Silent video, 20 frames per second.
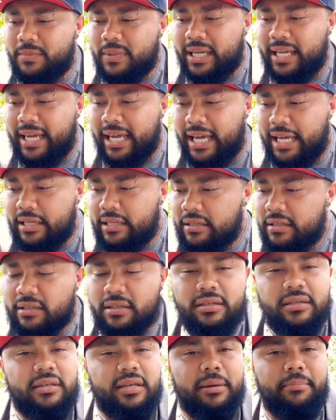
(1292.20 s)
Again,
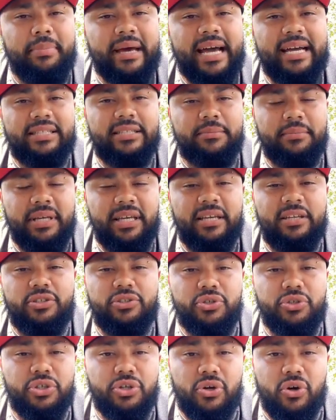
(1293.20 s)
get back to me,
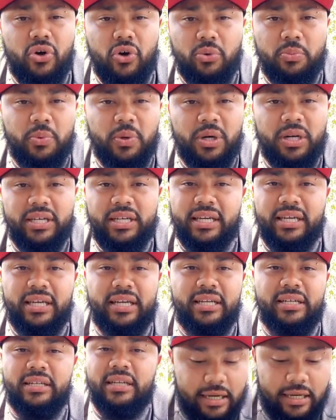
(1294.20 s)
do your homework,
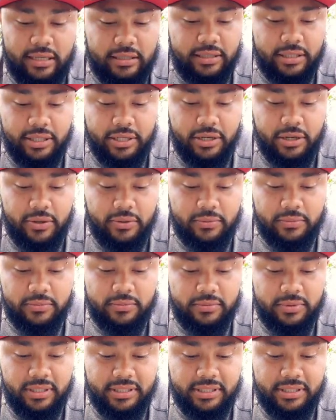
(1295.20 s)
and you know,